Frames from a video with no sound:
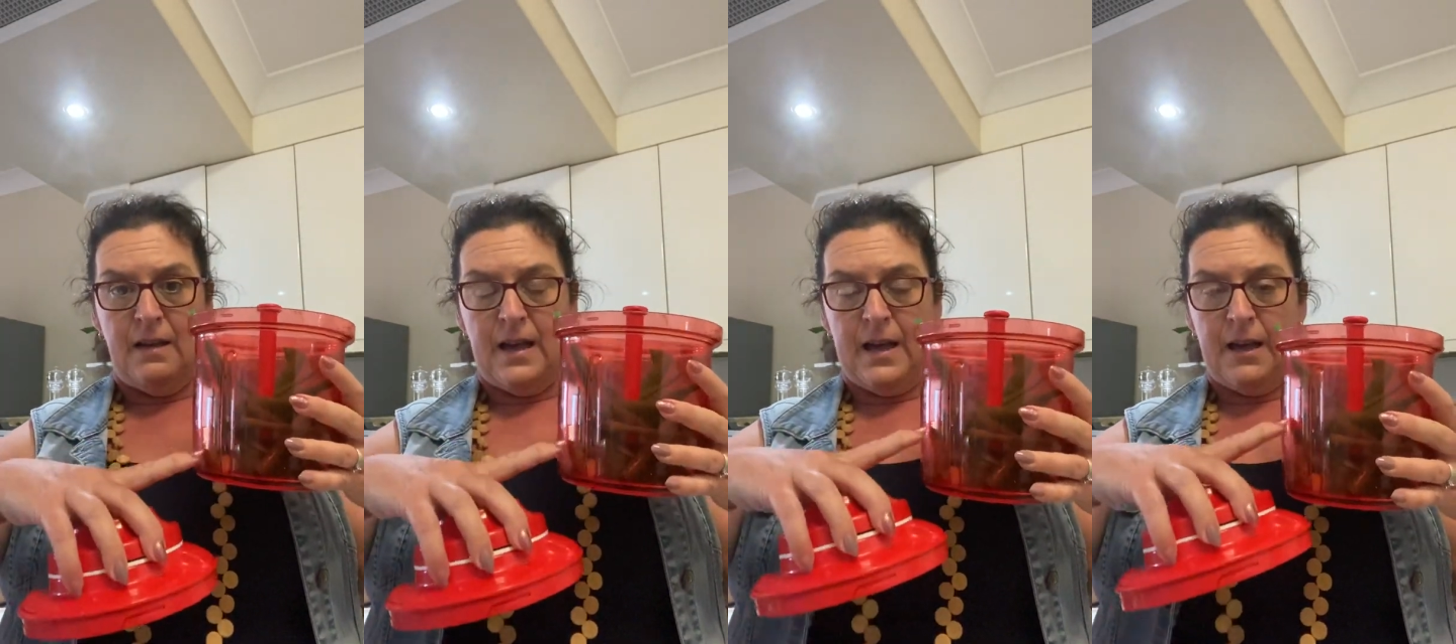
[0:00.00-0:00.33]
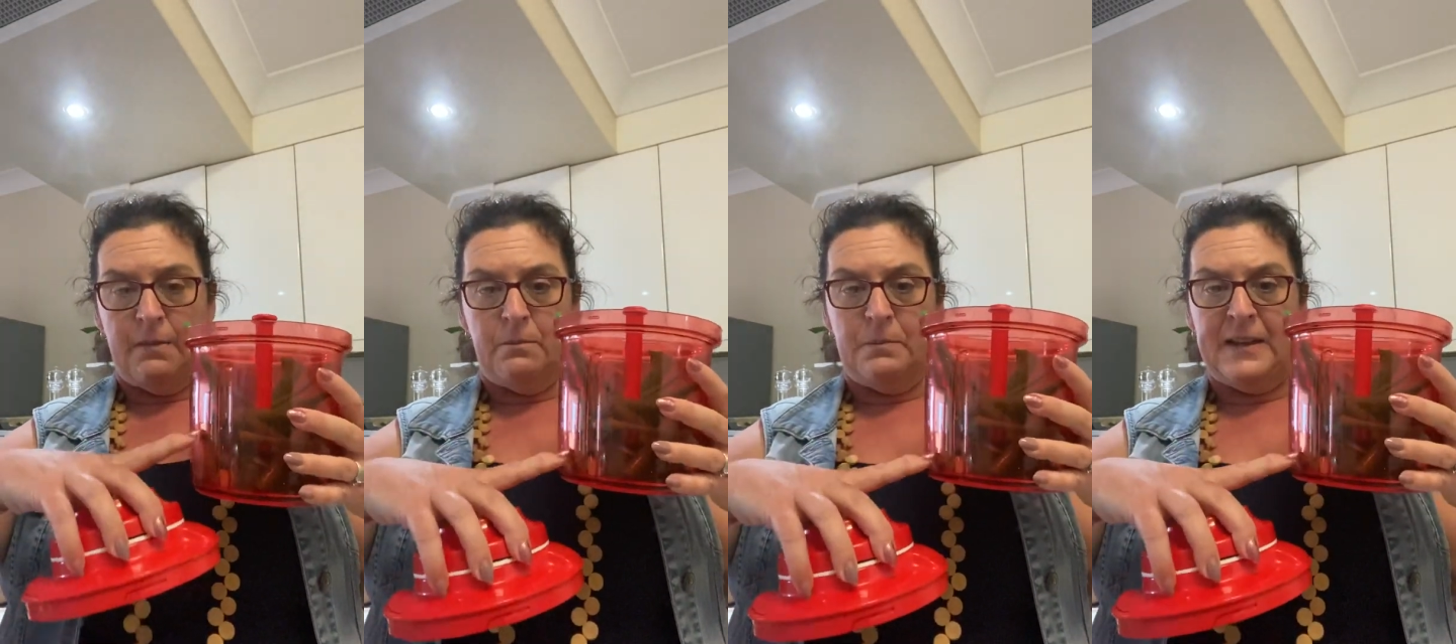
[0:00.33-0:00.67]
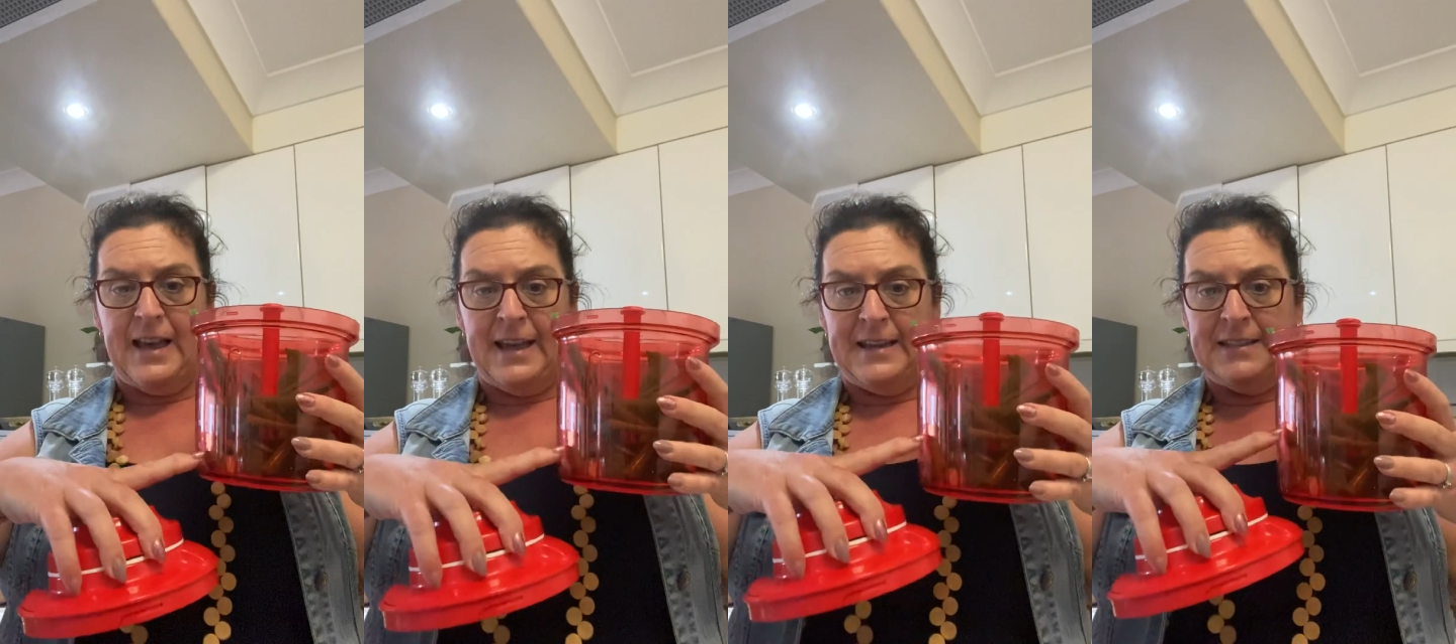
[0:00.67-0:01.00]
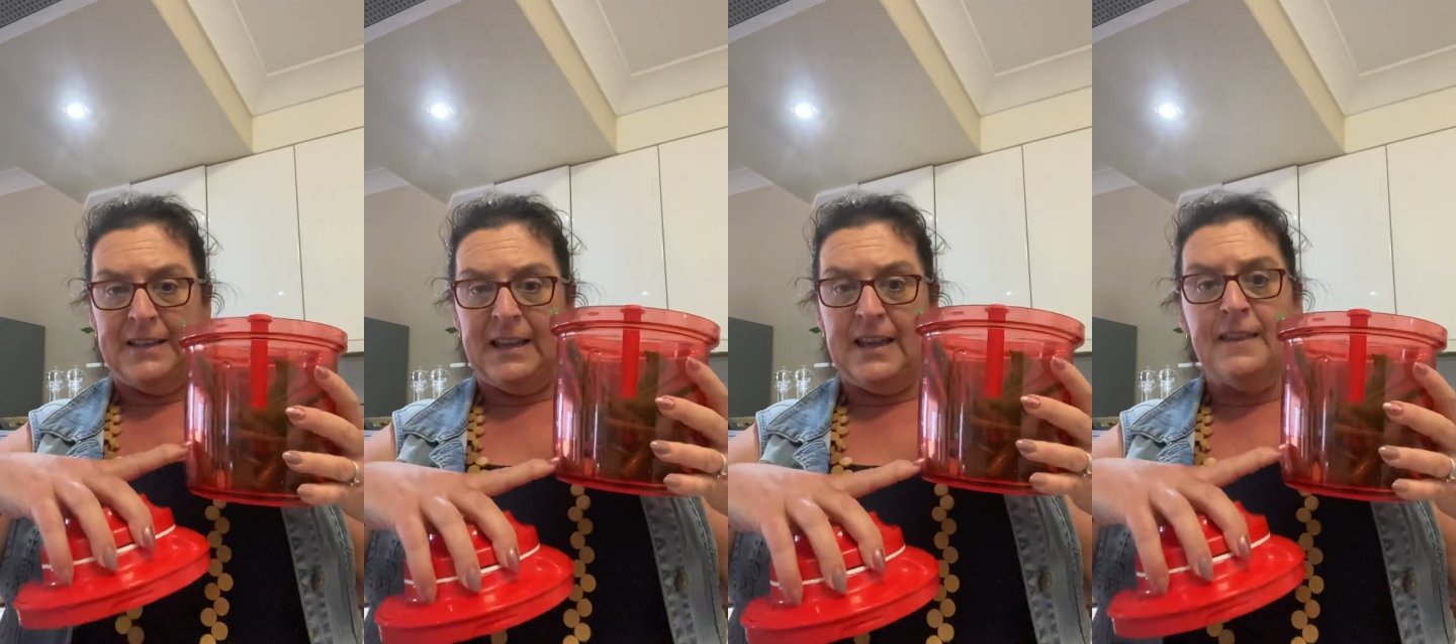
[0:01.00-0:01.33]
blades
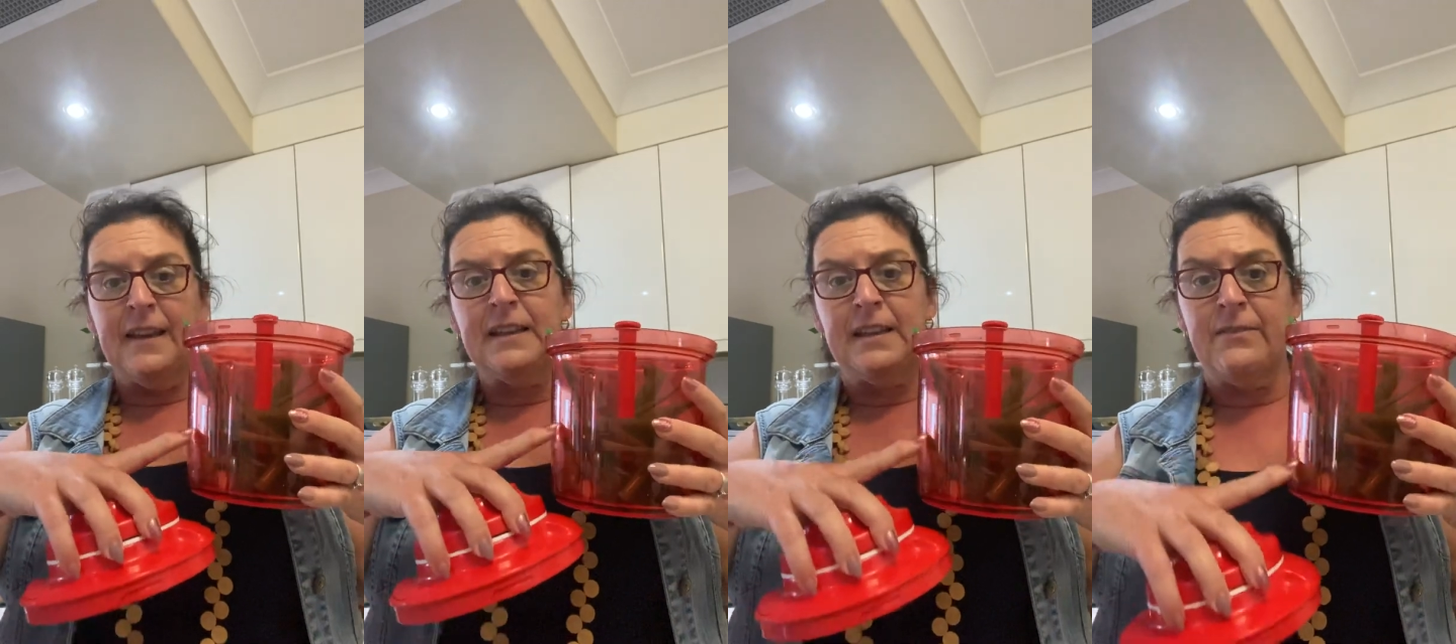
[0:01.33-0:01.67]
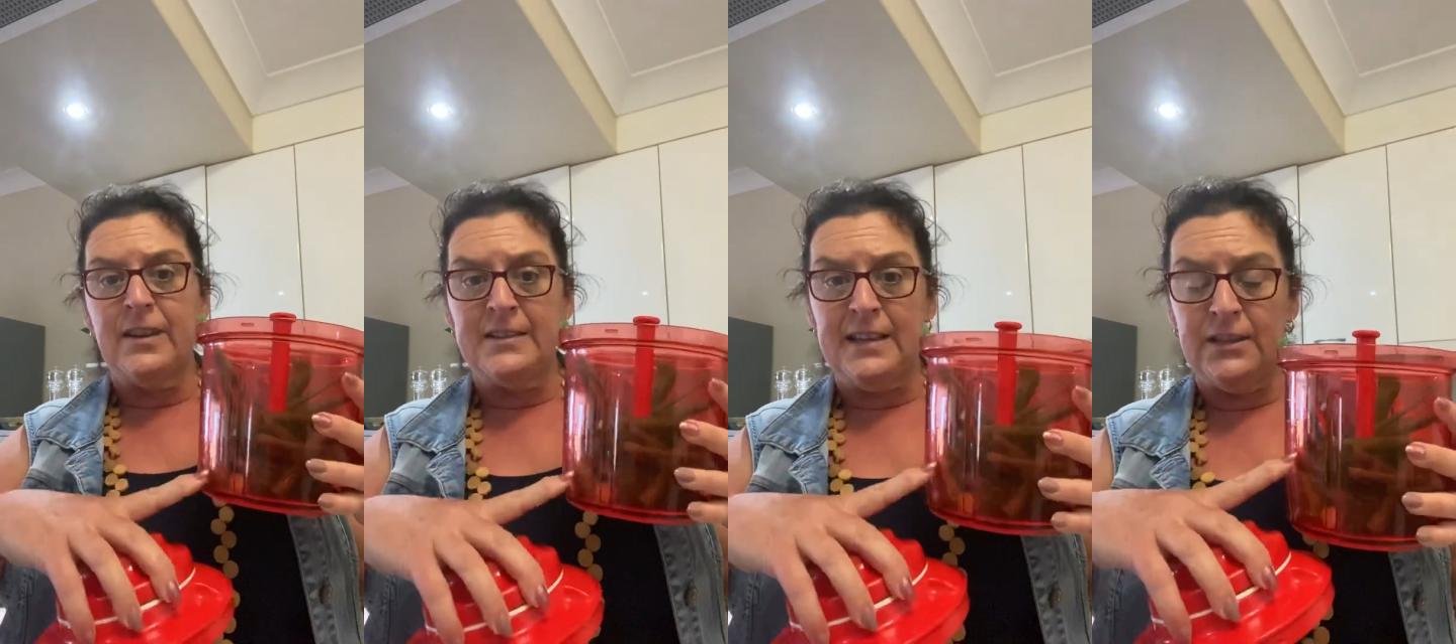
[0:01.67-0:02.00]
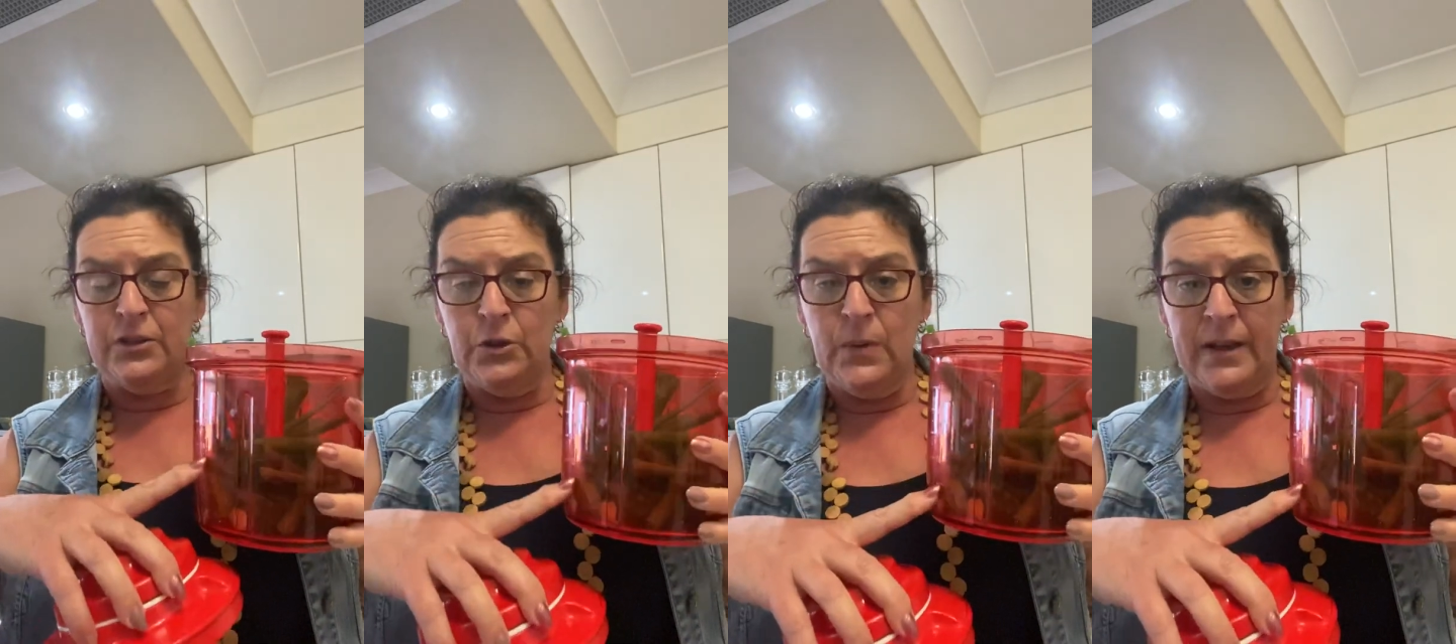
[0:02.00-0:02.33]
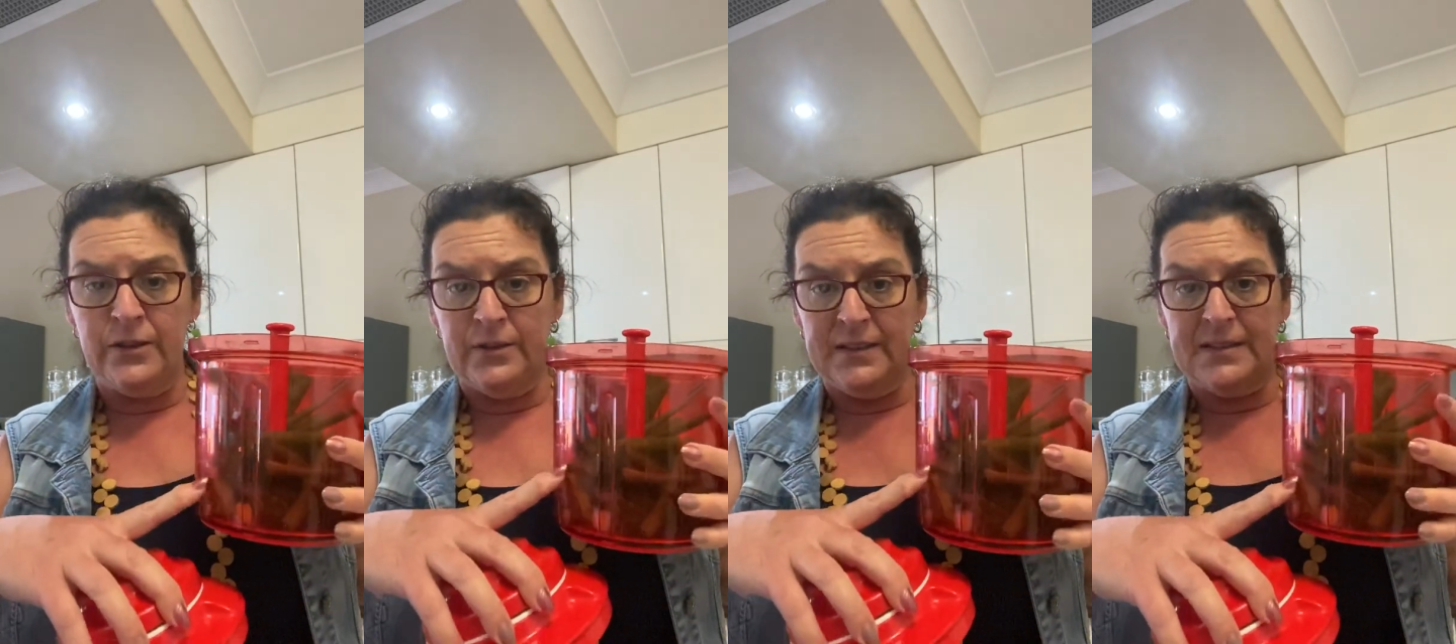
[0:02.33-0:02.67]
here that give us our
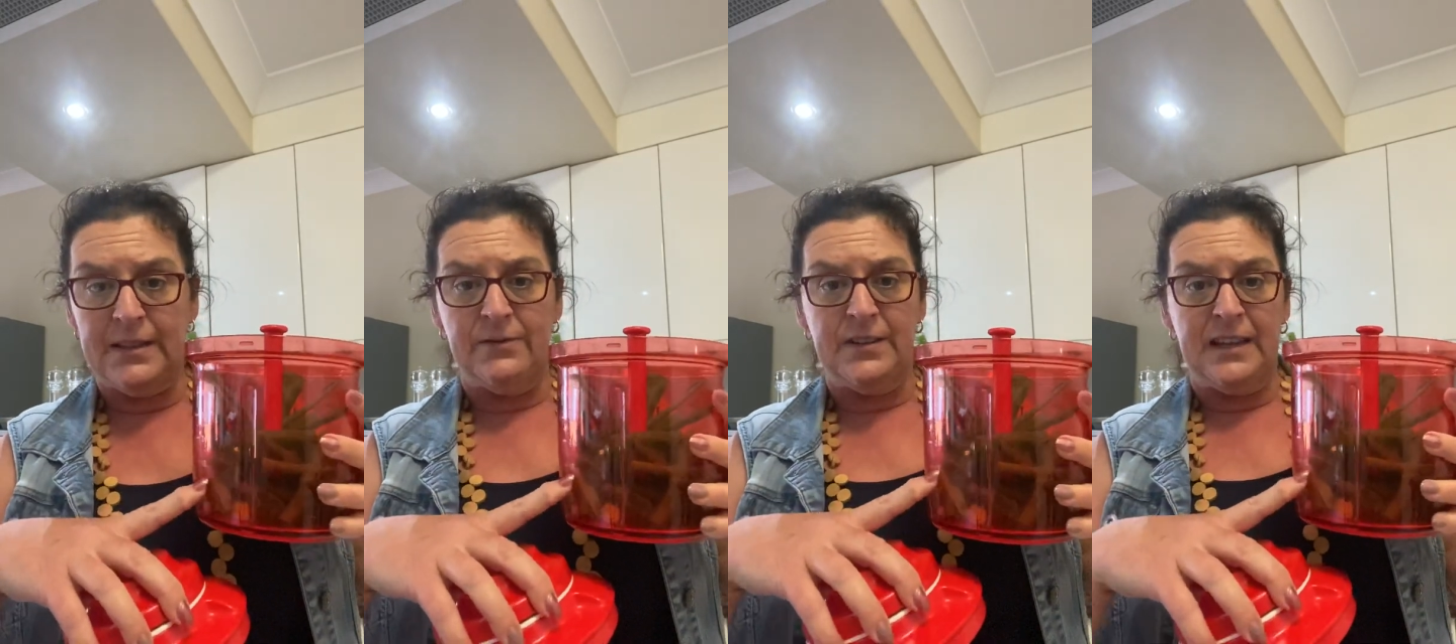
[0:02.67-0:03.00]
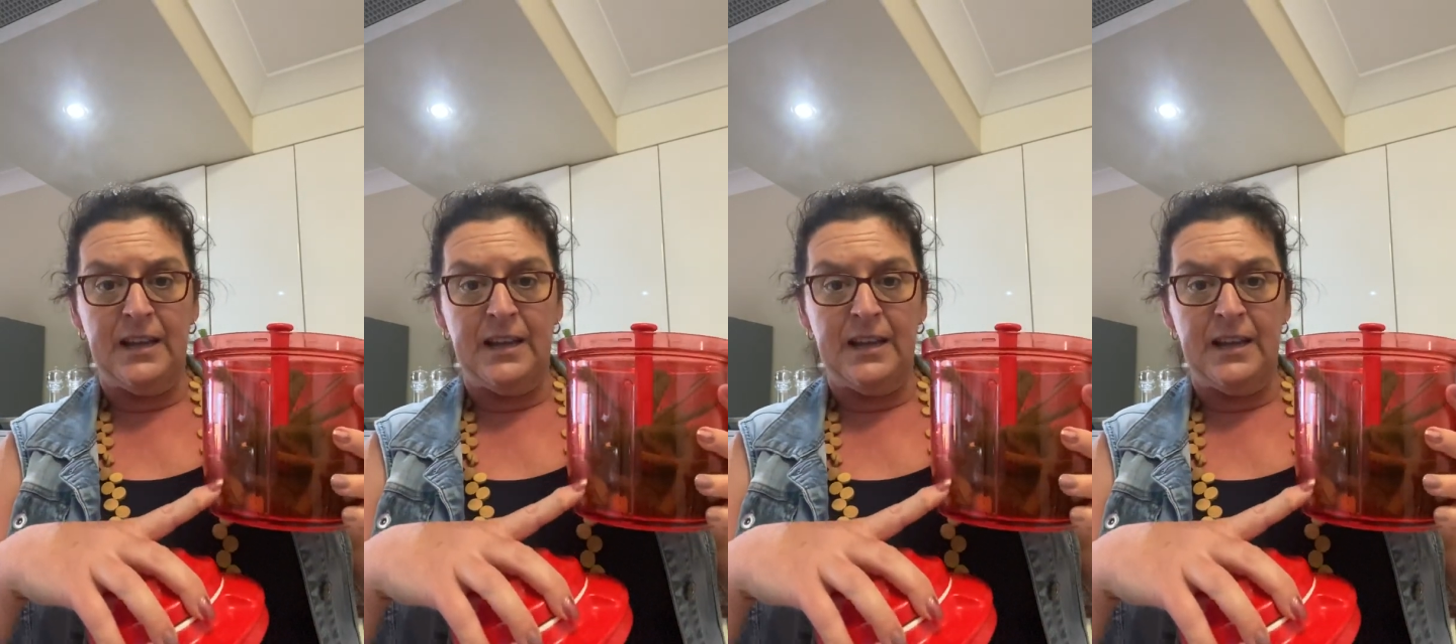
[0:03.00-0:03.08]
270